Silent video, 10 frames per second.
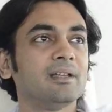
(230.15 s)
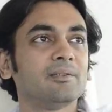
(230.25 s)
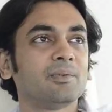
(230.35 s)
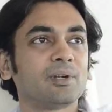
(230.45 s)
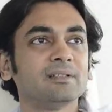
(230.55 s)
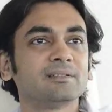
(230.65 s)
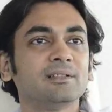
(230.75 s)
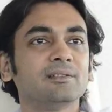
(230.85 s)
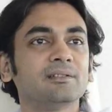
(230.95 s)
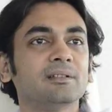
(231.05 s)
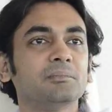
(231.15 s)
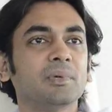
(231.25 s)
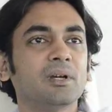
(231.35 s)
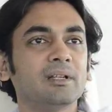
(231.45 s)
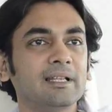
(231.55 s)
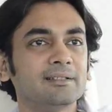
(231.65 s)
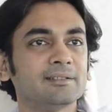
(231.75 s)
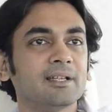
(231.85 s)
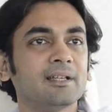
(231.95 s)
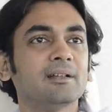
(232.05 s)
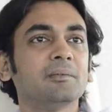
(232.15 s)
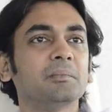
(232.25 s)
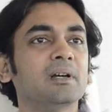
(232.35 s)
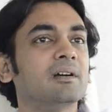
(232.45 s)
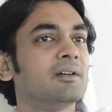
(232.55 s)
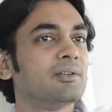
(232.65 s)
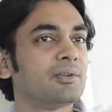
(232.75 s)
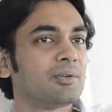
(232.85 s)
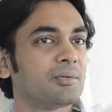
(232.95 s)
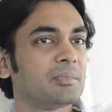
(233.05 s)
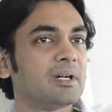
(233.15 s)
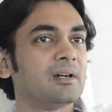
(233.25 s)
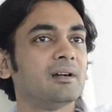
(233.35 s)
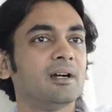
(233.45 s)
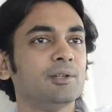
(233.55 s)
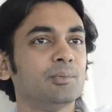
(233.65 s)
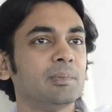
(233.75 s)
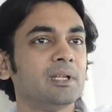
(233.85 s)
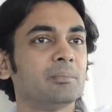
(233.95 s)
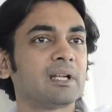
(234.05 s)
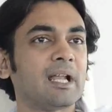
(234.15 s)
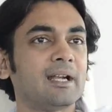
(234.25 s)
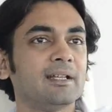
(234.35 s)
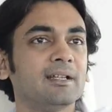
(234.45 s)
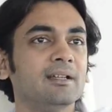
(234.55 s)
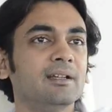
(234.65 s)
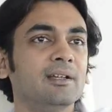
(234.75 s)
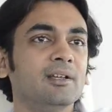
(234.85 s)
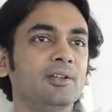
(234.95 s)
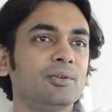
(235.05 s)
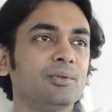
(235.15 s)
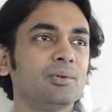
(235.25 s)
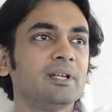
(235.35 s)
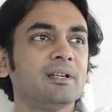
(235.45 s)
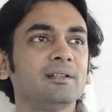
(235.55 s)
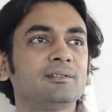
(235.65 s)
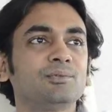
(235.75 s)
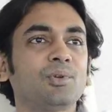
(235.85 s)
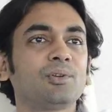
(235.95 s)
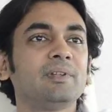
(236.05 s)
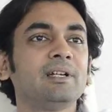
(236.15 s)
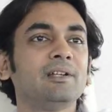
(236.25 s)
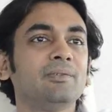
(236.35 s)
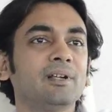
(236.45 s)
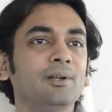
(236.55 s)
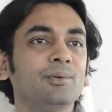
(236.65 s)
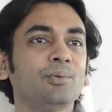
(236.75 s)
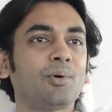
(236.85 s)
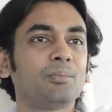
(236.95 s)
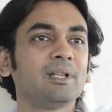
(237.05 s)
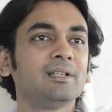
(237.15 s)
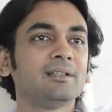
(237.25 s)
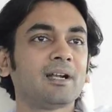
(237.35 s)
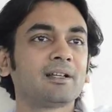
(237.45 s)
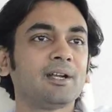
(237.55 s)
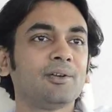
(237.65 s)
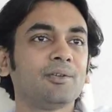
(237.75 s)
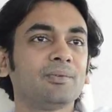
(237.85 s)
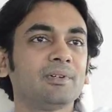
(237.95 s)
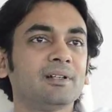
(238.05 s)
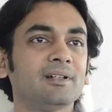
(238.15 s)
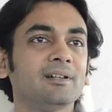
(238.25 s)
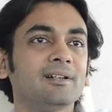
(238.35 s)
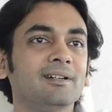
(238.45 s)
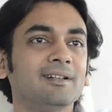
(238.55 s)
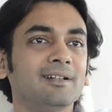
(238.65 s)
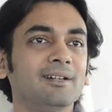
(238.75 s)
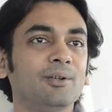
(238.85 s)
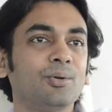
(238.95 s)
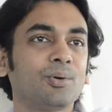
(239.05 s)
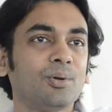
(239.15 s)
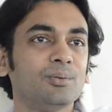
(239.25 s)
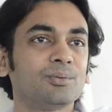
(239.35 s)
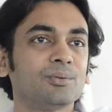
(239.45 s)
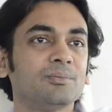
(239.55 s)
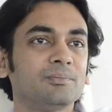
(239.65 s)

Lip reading: for instance glazing, aluminum cladding. It's not very difficult to obtain that kind of look also.